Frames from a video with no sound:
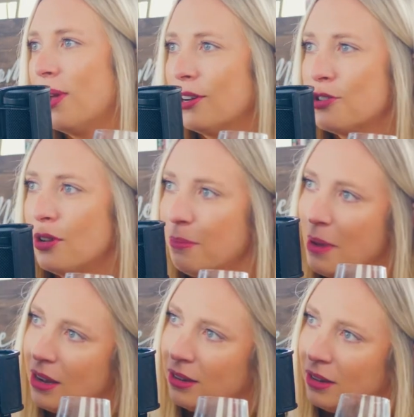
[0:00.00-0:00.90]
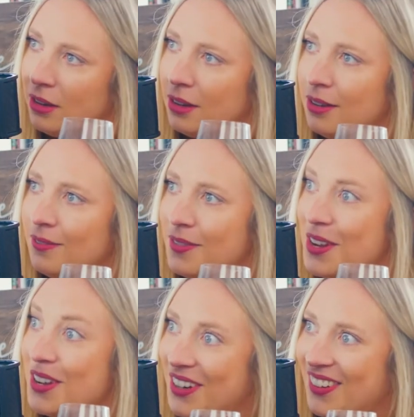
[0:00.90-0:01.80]
We actually met
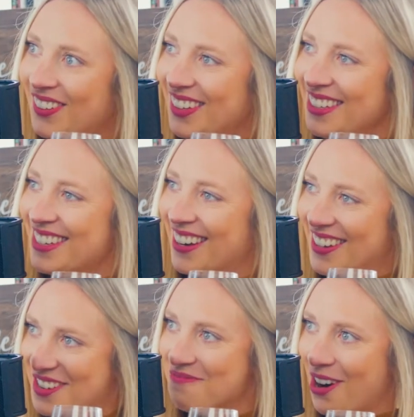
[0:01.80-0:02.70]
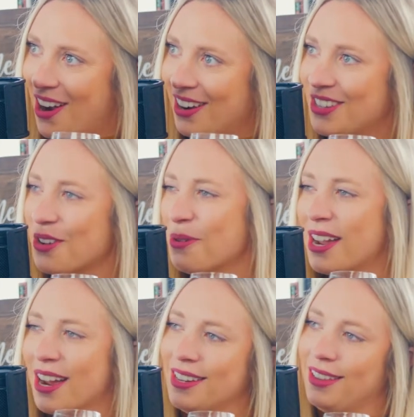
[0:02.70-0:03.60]
in Italy studying abroad. So we
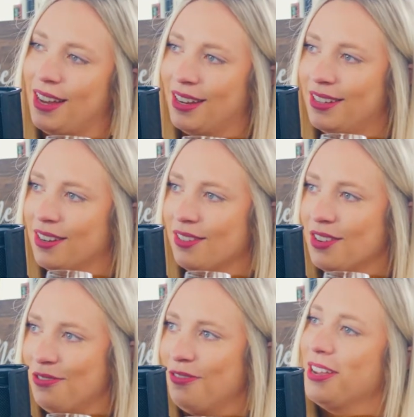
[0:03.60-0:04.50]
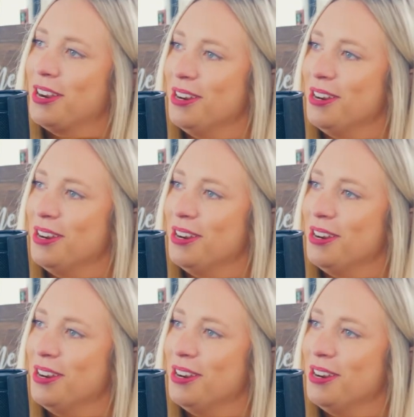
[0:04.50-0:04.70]
kind of like did a little flair.